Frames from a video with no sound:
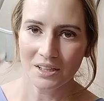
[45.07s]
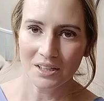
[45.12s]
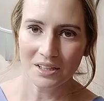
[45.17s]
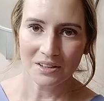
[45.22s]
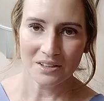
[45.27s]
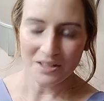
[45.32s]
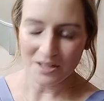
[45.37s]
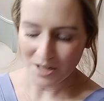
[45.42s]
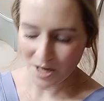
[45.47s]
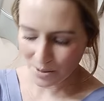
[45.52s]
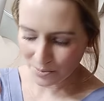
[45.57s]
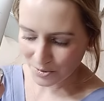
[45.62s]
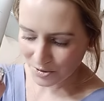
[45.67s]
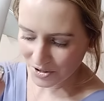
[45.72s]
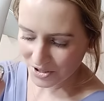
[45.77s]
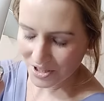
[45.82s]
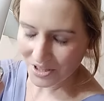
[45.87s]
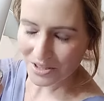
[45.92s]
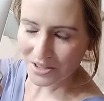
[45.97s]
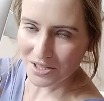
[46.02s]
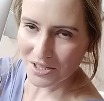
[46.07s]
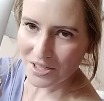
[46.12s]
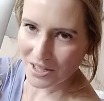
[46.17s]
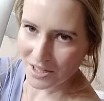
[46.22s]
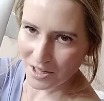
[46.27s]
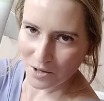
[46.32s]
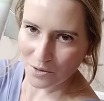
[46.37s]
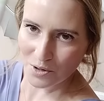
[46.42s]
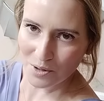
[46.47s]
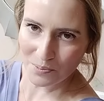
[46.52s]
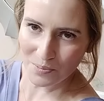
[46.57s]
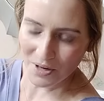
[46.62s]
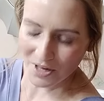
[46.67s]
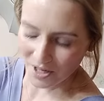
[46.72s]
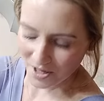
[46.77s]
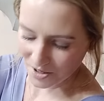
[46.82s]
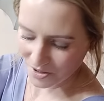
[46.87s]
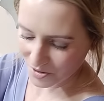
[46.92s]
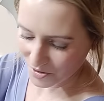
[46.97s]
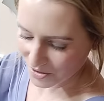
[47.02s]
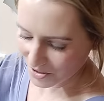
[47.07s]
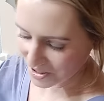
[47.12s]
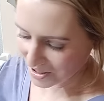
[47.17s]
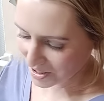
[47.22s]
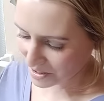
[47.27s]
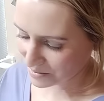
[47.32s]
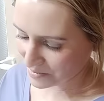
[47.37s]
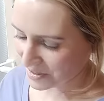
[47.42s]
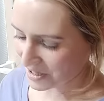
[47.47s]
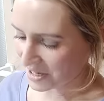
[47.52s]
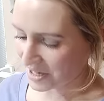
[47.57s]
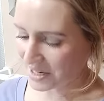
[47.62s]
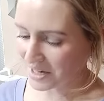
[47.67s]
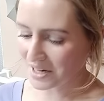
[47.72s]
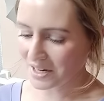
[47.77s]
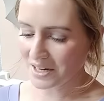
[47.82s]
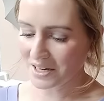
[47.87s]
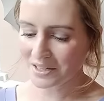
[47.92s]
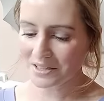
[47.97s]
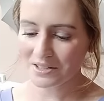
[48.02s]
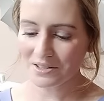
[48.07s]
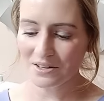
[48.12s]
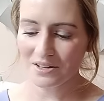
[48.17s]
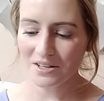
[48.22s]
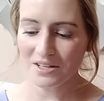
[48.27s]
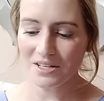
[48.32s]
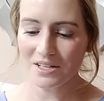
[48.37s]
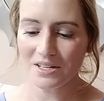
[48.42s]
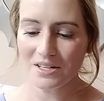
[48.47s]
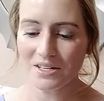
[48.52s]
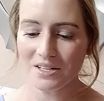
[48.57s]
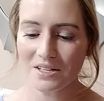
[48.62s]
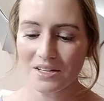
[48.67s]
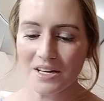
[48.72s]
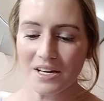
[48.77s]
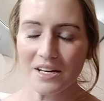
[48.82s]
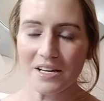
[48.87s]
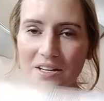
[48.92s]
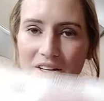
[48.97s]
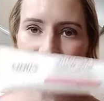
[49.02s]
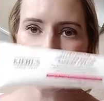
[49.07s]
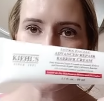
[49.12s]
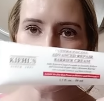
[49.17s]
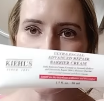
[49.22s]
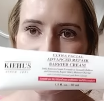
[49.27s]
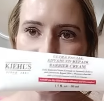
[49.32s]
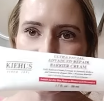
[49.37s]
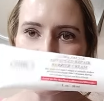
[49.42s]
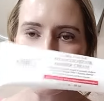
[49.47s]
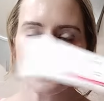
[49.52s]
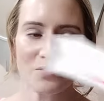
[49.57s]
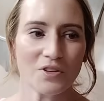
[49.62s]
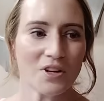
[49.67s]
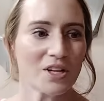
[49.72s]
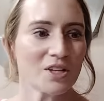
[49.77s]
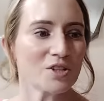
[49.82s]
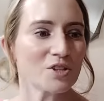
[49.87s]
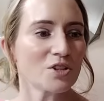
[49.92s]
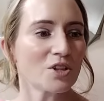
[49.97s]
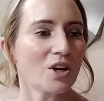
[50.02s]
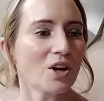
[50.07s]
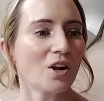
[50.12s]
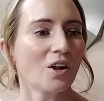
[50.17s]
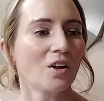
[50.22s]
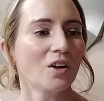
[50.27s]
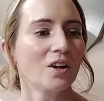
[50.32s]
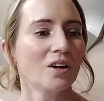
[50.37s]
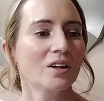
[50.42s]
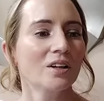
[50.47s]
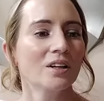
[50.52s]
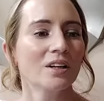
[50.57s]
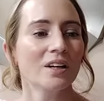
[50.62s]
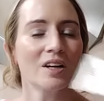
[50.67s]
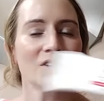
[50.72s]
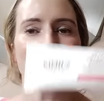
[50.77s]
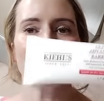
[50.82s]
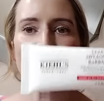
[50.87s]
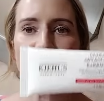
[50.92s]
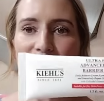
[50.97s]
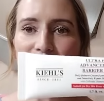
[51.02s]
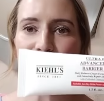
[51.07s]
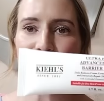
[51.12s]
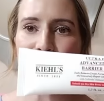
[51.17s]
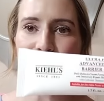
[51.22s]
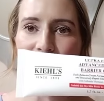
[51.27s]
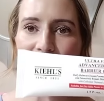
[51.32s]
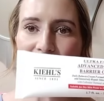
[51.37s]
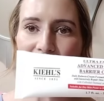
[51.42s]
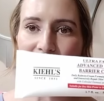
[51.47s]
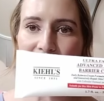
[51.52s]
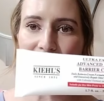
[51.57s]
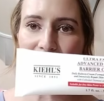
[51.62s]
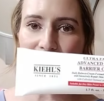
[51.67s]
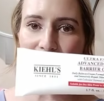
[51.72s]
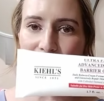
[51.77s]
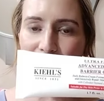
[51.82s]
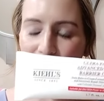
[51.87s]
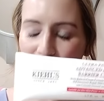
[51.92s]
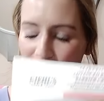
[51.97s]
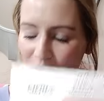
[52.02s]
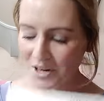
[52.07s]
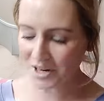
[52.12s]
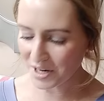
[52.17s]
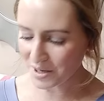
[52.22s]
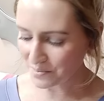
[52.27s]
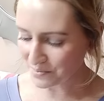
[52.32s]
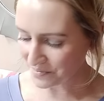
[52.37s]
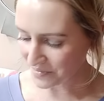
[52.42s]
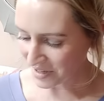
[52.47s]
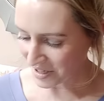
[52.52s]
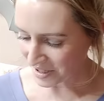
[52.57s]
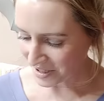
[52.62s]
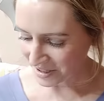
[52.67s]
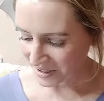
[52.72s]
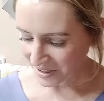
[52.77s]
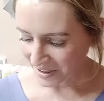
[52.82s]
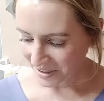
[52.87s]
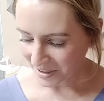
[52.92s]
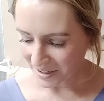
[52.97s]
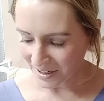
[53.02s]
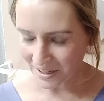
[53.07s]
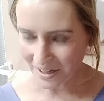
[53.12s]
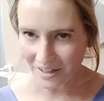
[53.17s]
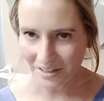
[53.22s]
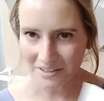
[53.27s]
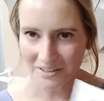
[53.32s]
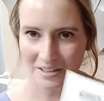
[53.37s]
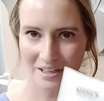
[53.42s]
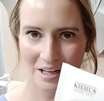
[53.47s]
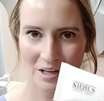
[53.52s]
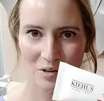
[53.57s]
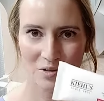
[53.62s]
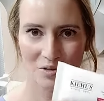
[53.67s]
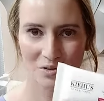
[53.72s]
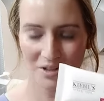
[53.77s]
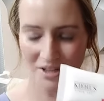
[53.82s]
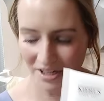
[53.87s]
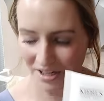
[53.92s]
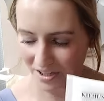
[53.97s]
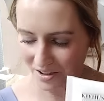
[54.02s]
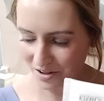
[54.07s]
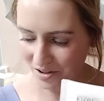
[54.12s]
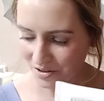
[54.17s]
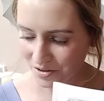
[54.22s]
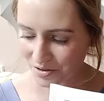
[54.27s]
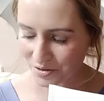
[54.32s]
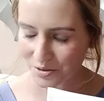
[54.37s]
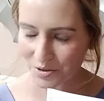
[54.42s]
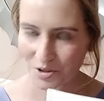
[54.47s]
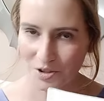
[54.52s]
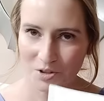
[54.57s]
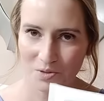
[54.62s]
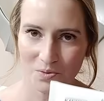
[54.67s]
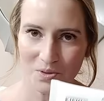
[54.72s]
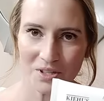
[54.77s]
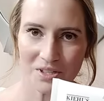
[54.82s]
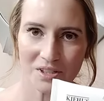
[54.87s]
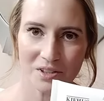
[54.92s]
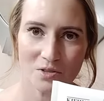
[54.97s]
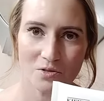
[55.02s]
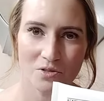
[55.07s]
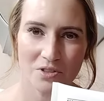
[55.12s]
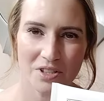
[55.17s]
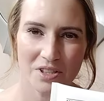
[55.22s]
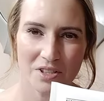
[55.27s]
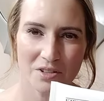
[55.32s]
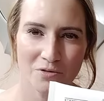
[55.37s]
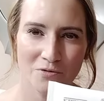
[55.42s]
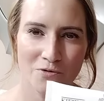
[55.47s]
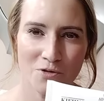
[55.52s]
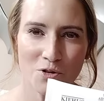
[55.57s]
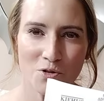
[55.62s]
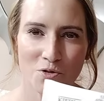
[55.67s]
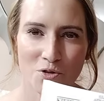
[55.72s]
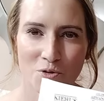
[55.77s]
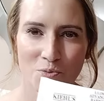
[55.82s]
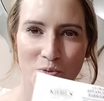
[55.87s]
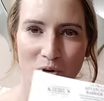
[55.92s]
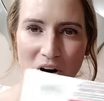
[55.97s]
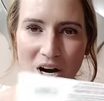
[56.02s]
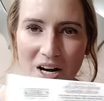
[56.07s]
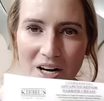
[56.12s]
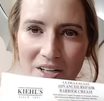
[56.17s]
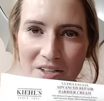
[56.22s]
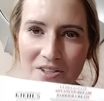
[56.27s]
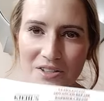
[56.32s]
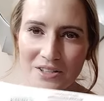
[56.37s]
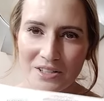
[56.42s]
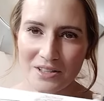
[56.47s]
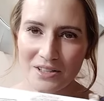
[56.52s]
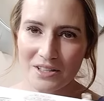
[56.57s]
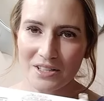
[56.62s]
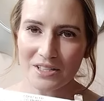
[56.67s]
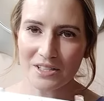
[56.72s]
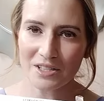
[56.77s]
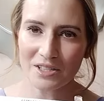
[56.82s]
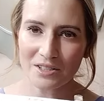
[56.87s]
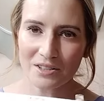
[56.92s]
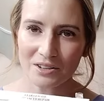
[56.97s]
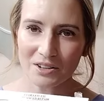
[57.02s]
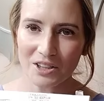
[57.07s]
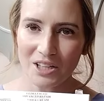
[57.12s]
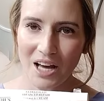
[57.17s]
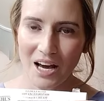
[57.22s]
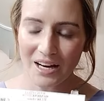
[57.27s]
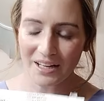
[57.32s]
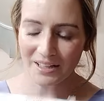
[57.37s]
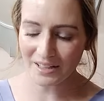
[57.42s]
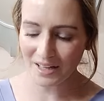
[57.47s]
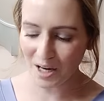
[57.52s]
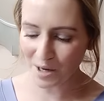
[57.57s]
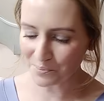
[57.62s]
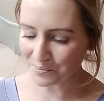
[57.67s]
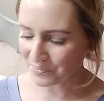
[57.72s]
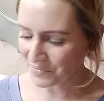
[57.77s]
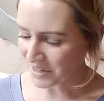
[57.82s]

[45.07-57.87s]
the Numbuzin Cica Repair Cream, and the Kiehl's Ultra Facial Advanced Barrier Cream. Uh, and now Kiehl's just recently released a few new products in this lineup.